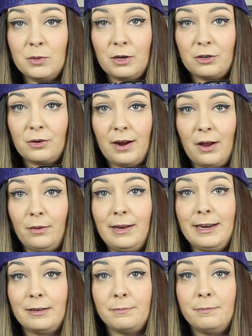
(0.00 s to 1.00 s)
the Mutant
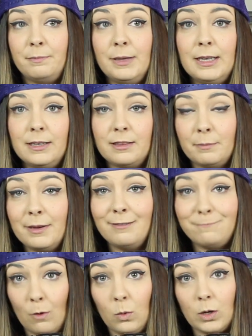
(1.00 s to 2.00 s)
Underground, the
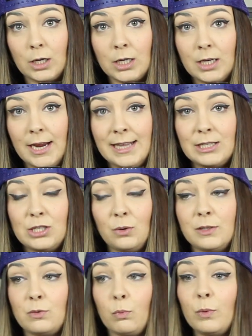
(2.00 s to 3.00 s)
big 4. And
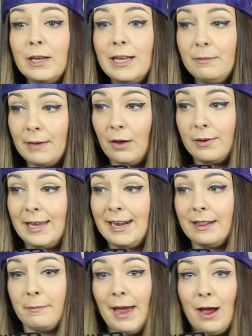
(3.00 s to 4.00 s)
so it's really about
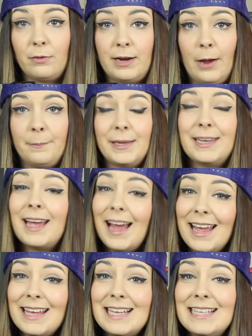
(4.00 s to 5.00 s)
getting them out now
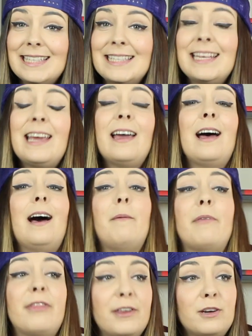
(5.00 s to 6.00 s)
because
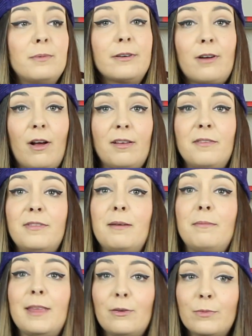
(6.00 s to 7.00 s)
Thunderbird, all of
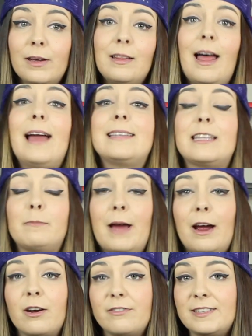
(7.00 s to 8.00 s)
them, they realized the
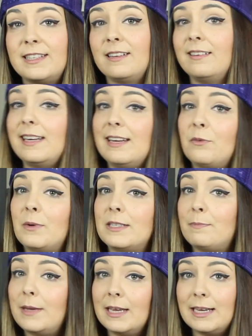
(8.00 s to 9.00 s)
power facility
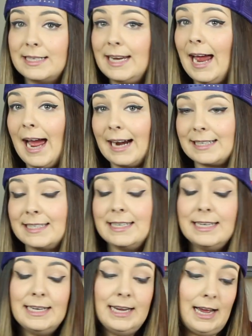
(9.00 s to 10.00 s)
was being attacked,